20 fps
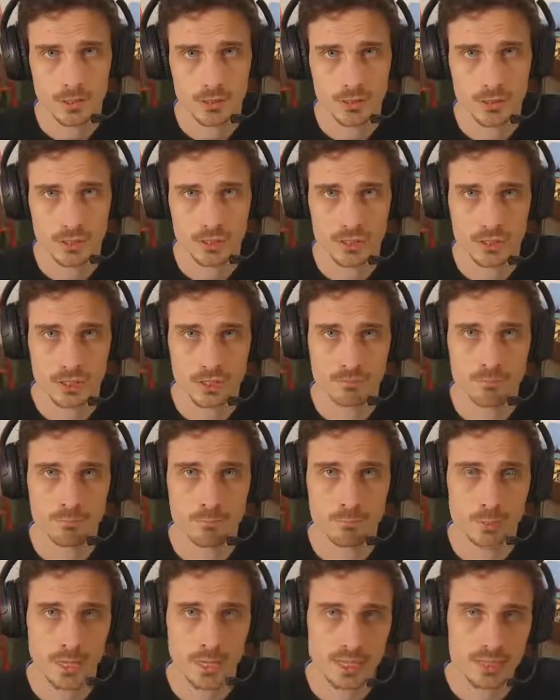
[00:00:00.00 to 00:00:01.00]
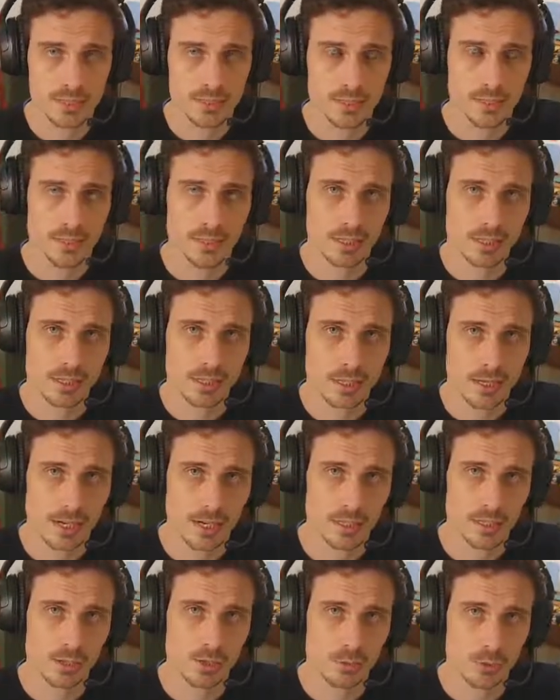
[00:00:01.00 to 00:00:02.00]
just a basic
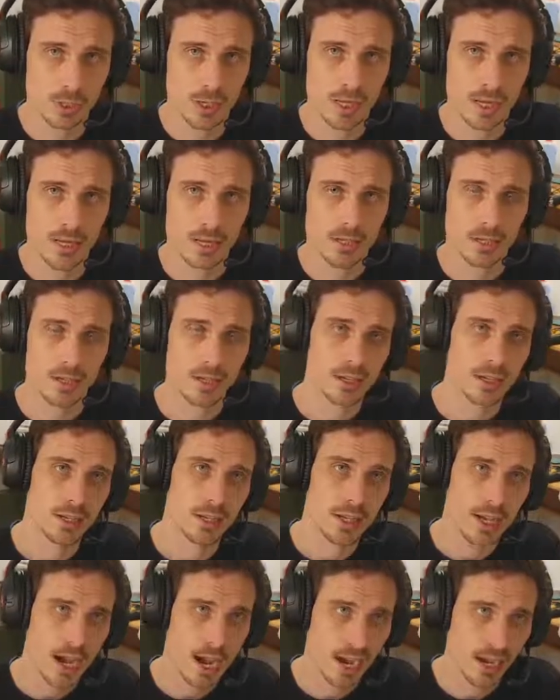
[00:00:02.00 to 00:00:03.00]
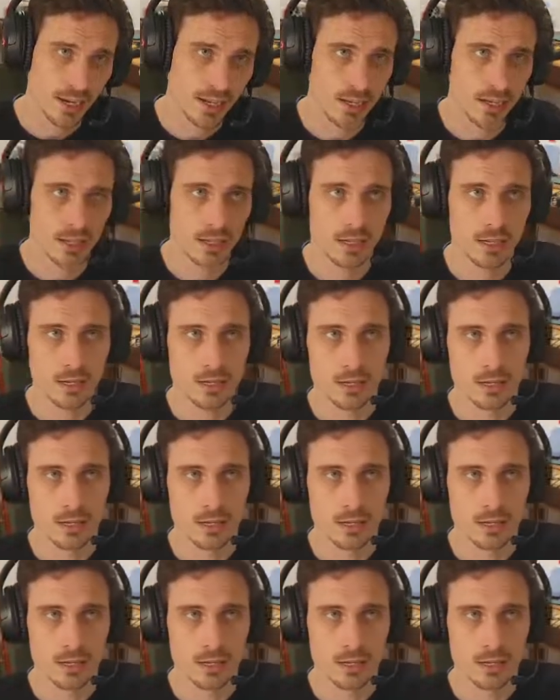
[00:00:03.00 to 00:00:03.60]
dark gray khaki